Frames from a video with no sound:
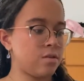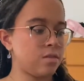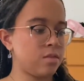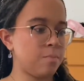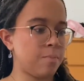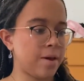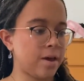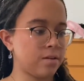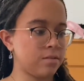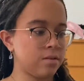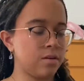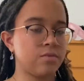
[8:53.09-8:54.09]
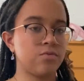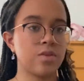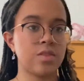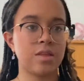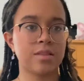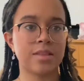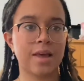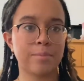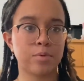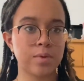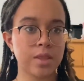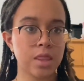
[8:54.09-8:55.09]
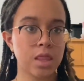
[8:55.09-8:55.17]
the Battle of the Labyrinth.